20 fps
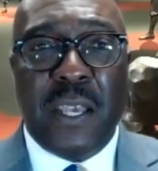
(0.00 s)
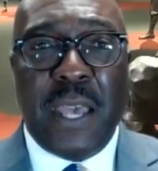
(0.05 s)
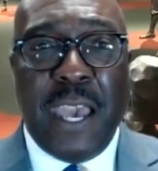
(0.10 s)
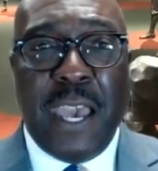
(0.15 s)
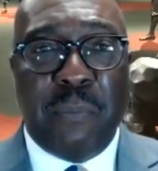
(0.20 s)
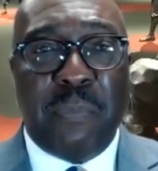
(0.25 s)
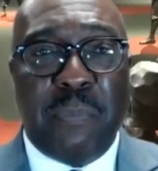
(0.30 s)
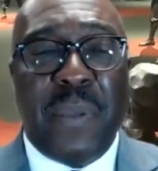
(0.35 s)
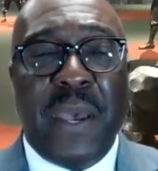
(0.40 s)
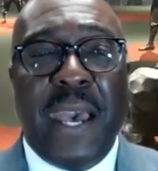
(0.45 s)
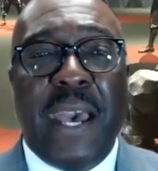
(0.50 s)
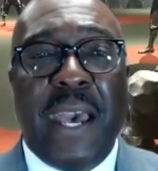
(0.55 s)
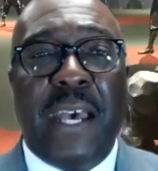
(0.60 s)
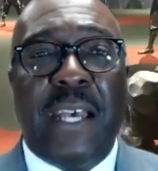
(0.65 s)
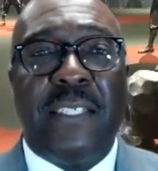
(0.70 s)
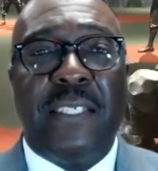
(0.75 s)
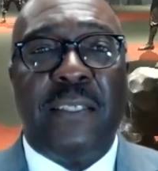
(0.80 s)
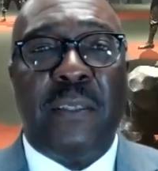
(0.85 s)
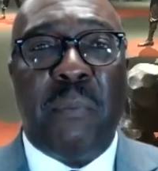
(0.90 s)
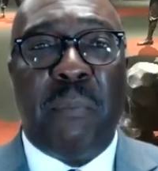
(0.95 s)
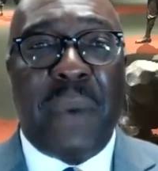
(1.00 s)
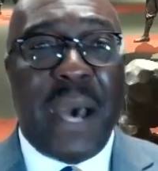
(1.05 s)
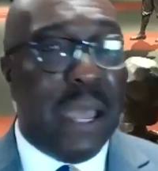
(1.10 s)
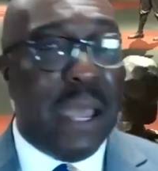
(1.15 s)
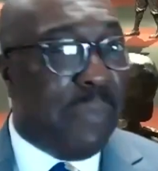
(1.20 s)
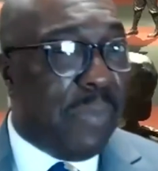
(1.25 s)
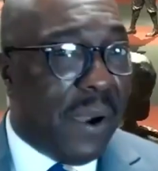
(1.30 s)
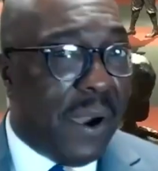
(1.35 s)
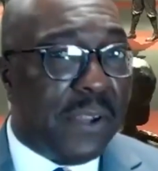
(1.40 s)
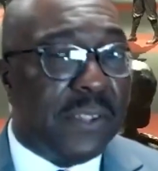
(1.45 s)
had passed
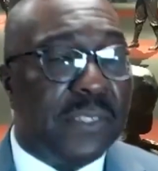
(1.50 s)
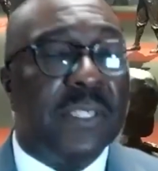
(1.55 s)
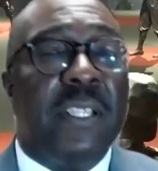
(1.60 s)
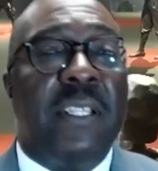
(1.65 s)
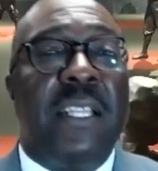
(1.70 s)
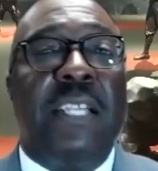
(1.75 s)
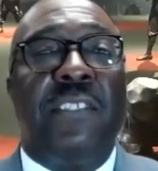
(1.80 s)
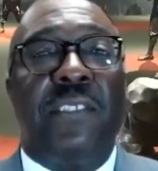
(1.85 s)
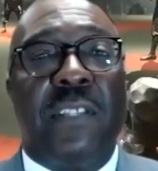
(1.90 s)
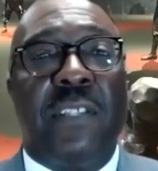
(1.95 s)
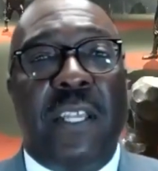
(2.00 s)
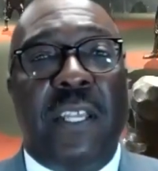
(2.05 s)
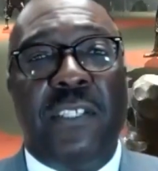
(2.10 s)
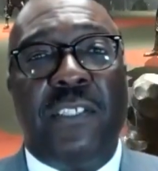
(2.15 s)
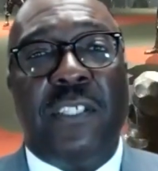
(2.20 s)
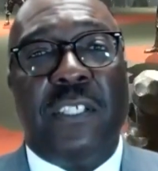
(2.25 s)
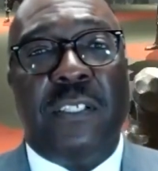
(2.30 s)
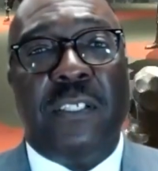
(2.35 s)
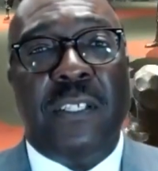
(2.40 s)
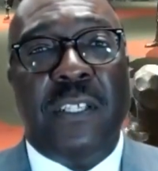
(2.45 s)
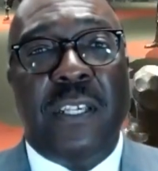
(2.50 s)
bipartisan legislation